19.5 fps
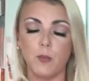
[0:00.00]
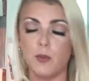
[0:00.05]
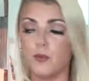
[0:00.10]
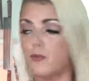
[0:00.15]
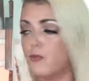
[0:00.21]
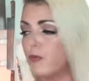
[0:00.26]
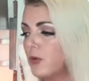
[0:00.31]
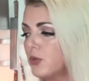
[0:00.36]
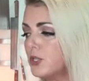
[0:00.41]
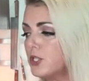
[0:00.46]
But
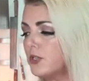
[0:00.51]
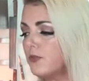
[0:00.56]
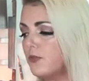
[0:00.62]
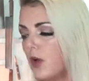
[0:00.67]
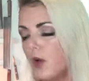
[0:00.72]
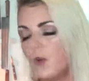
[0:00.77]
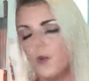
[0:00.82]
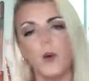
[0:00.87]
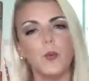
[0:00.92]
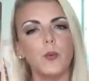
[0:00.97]
first of
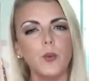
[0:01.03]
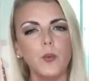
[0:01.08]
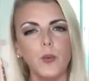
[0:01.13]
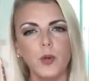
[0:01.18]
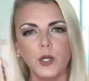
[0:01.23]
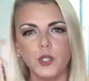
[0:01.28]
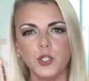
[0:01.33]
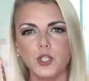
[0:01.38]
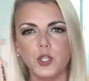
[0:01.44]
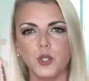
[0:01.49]
all, what we
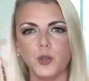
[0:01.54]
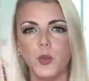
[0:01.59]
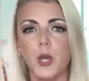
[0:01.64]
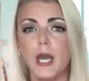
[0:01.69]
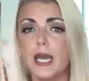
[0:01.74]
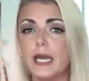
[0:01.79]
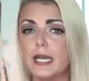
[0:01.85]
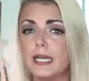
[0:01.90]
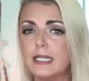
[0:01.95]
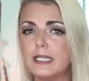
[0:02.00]
want to do
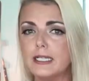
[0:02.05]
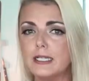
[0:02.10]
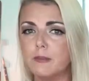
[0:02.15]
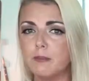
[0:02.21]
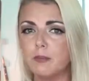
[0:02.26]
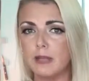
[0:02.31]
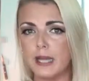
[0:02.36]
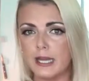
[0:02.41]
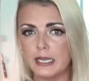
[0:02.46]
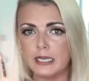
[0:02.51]
is to
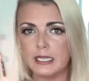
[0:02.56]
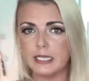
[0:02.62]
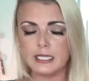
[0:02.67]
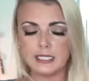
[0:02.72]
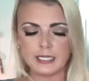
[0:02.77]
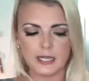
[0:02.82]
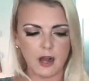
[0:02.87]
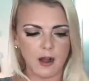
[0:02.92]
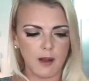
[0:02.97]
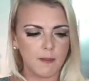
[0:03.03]
blend
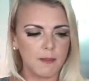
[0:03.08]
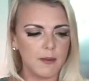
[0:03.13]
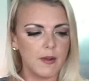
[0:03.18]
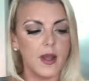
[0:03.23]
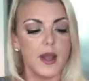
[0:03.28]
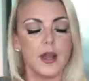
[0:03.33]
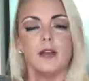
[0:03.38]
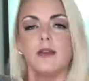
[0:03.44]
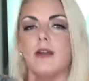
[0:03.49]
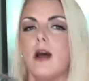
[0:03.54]
this up.
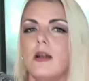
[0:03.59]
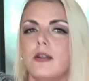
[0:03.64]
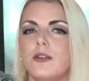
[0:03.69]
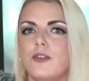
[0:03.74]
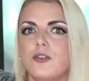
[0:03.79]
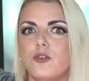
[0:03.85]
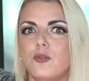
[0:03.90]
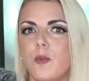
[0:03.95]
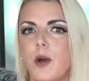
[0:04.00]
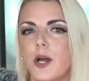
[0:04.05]
Not
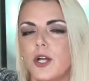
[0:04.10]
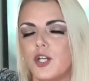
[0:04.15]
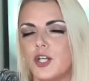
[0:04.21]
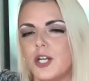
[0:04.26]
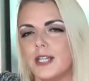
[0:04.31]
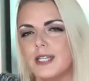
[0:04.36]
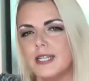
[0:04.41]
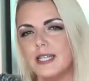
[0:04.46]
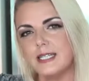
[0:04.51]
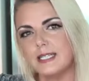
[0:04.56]
too much,
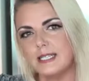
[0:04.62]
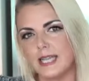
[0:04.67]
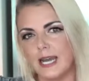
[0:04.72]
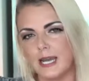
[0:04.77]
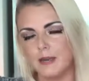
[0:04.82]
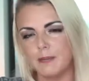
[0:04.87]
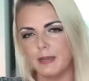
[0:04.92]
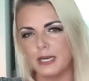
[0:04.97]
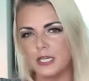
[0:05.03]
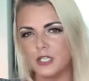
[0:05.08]
as I
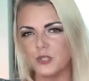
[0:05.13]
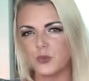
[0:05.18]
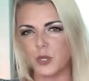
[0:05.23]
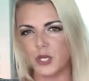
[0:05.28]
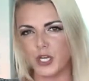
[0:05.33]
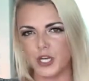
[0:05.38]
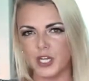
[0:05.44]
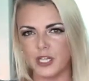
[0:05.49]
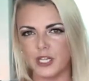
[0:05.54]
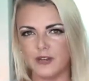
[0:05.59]
said, because we're
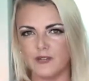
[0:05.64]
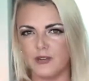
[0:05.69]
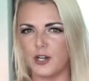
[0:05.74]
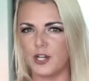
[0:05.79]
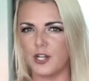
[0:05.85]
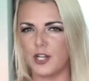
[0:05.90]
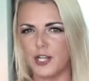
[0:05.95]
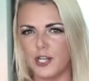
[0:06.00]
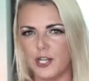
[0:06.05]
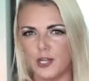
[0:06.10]
going to leave it a
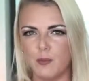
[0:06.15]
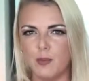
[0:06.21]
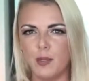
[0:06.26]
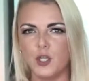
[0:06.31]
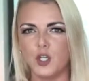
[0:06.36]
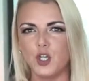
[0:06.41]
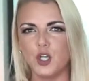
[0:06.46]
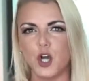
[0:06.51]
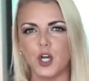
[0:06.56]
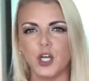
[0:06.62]
little
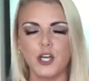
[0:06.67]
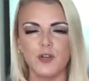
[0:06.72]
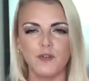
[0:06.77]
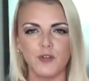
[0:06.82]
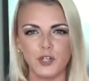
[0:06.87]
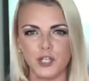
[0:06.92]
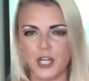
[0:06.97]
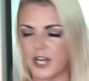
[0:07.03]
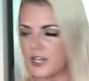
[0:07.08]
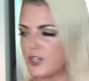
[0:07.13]
bit chunky
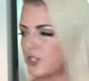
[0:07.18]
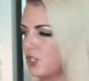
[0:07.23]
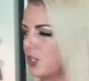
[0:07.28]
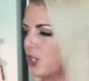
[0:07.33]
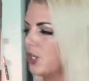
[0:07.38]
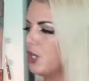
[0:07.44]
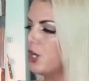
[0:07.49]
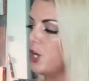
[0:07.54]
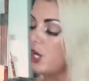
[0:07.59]
for texture.